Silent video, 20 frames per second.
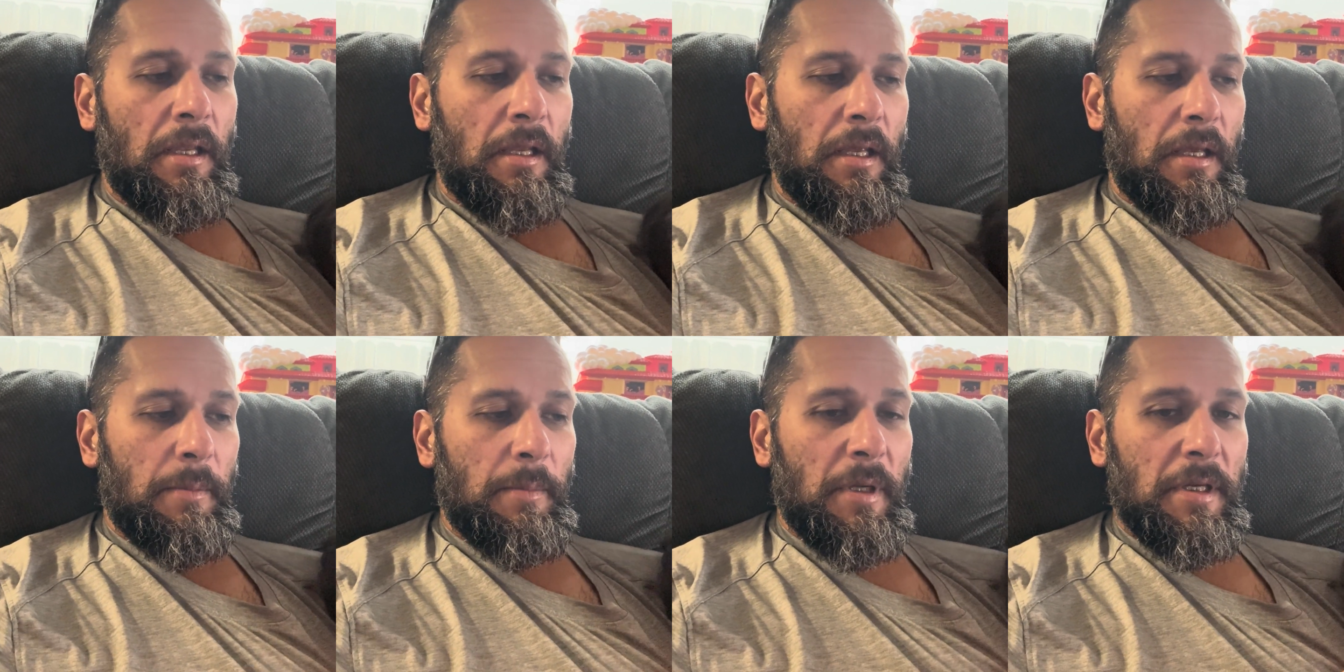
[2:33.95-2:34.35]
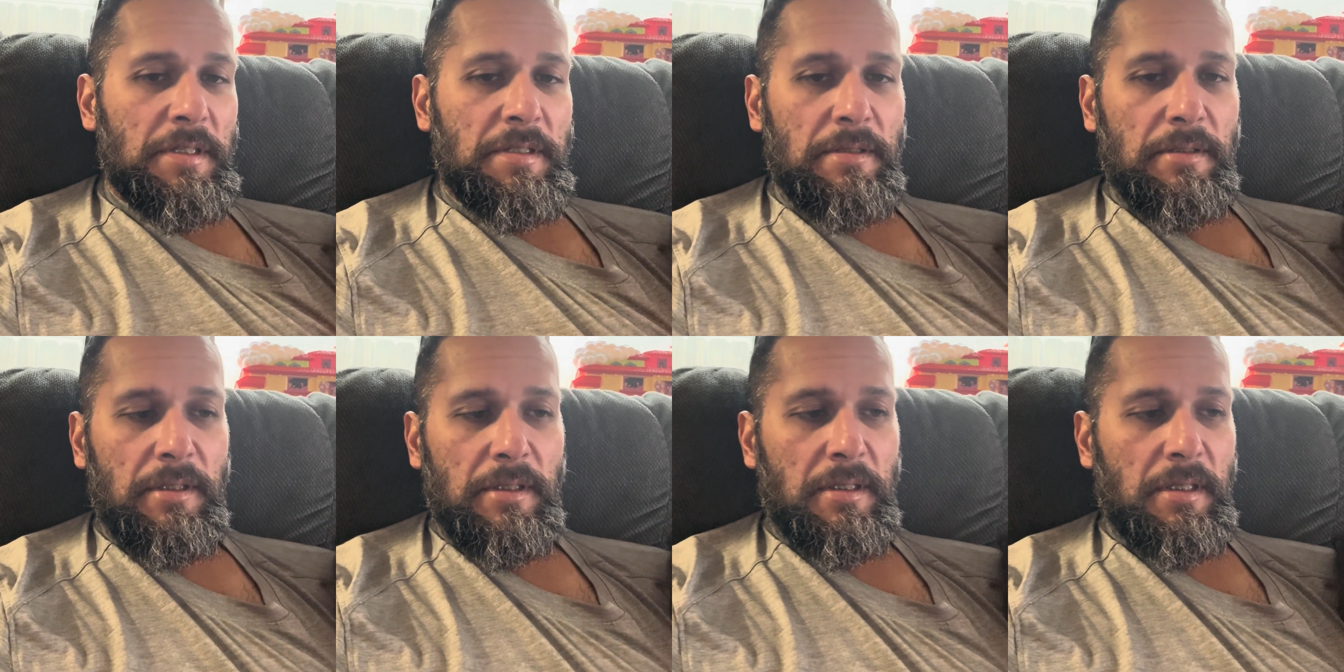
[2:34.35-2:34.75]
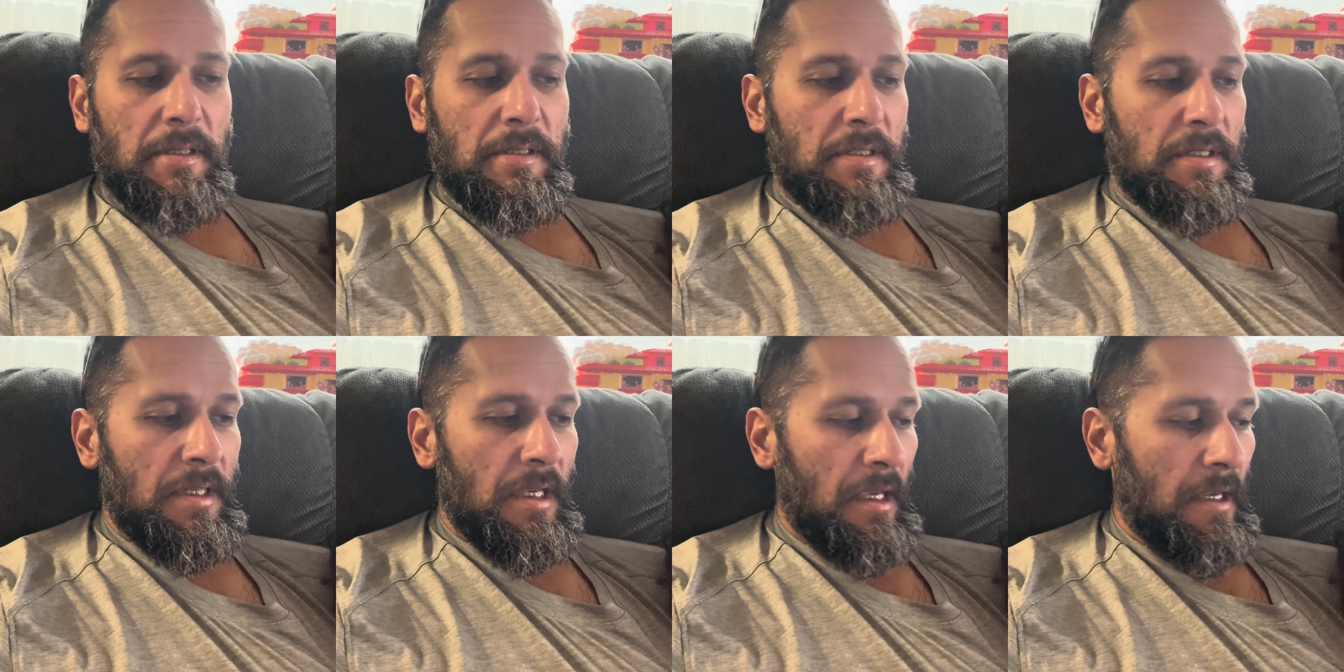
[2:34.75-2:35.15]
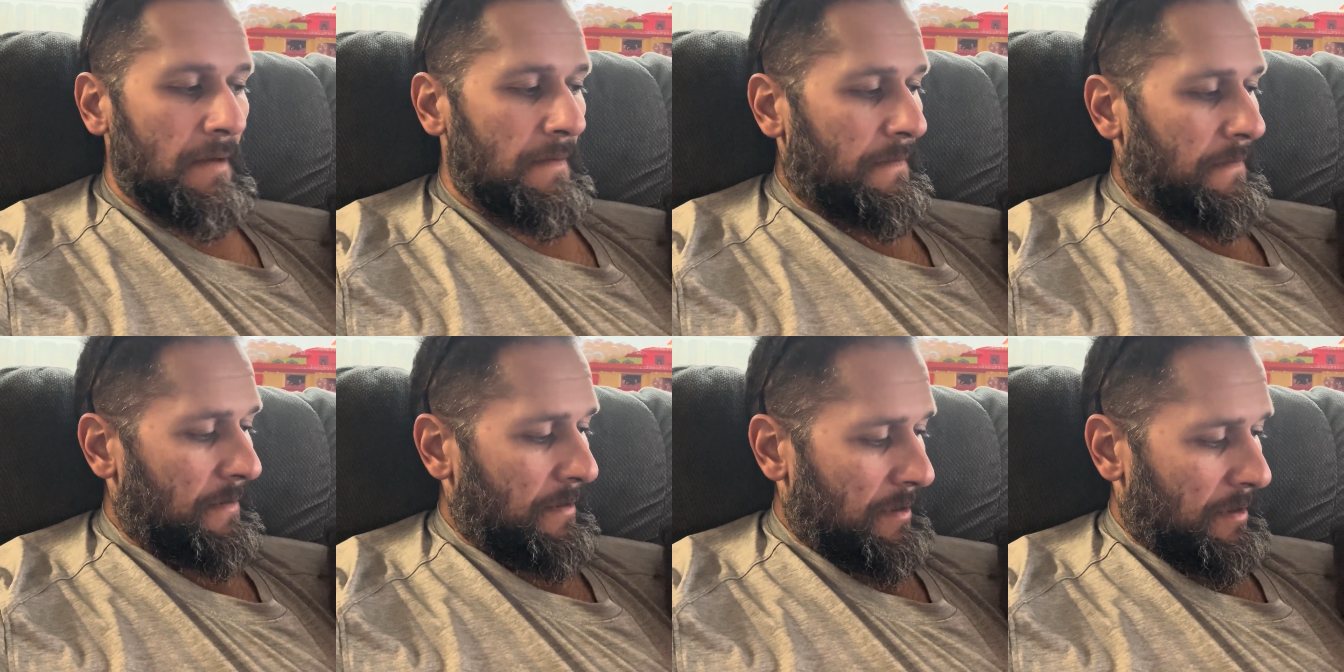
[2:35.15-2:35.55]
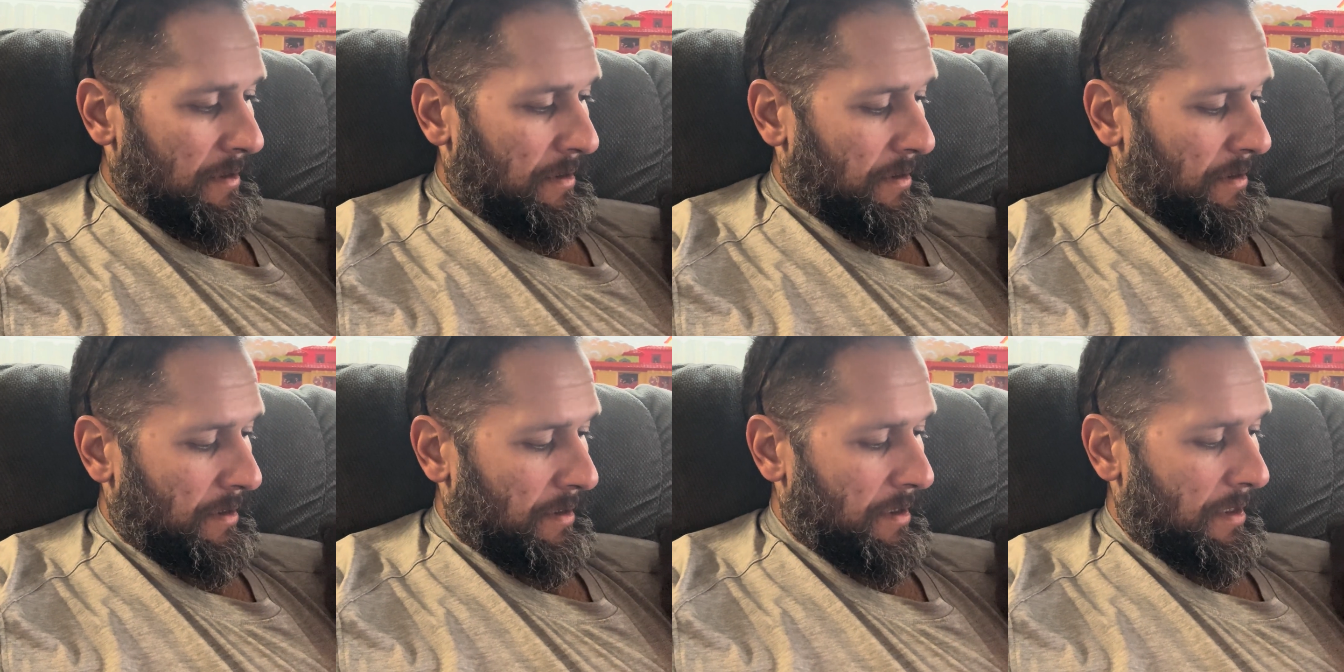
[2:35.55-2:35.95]
and make sure that they're safe and
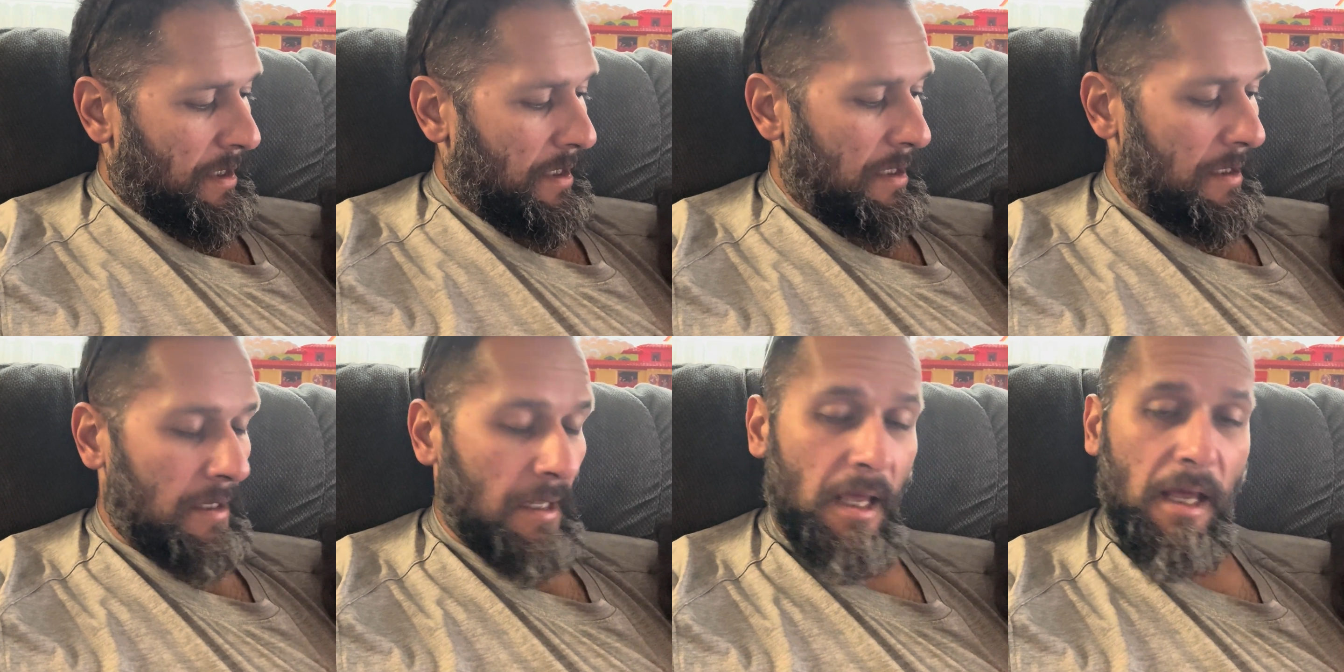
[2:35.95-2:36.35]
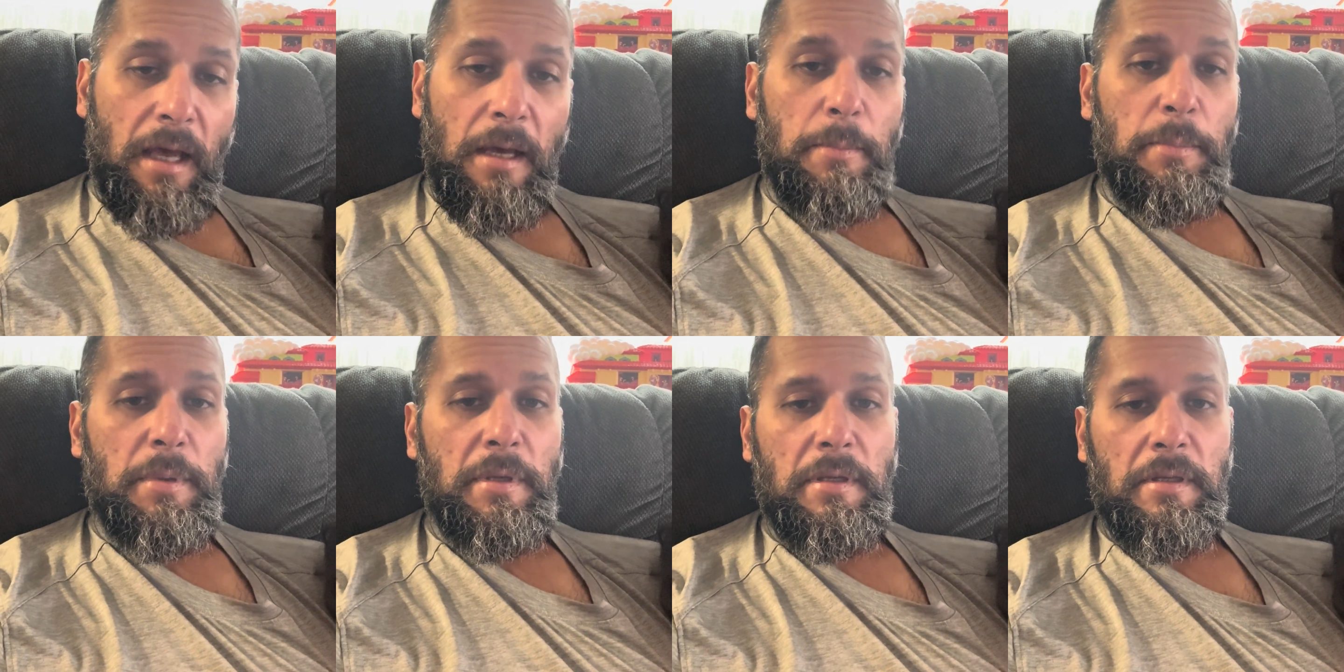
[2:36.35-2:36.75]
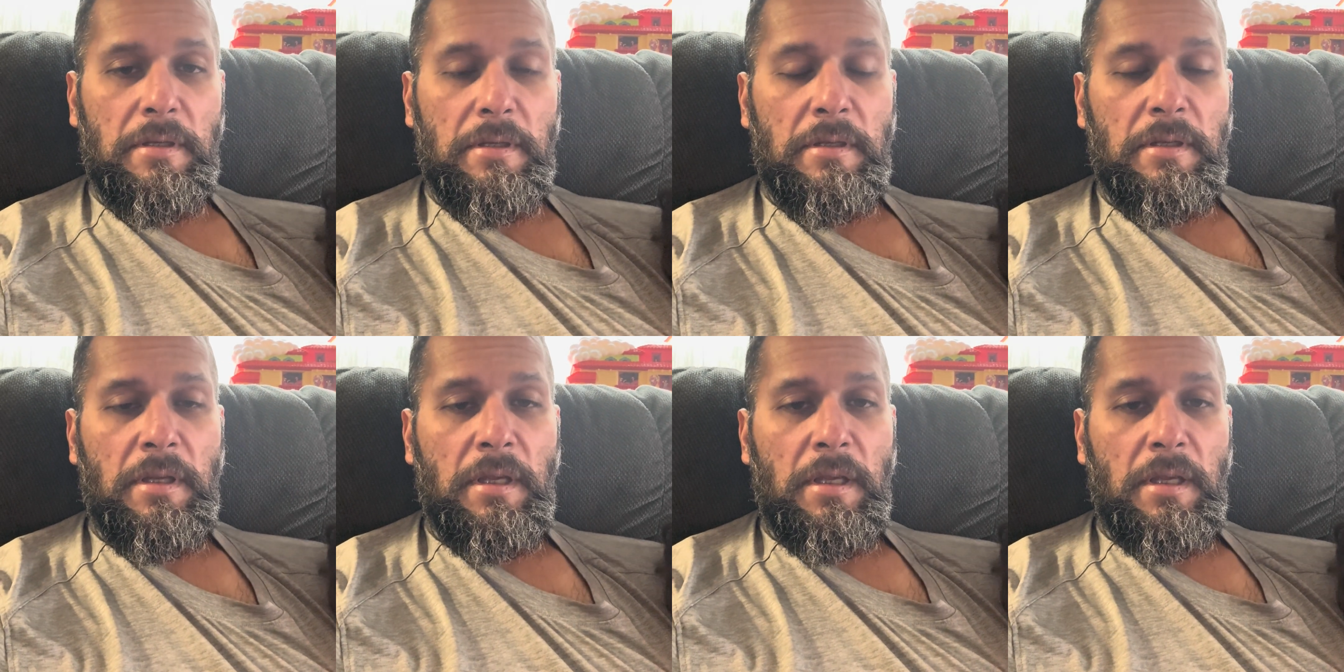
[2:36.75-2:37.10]
happy and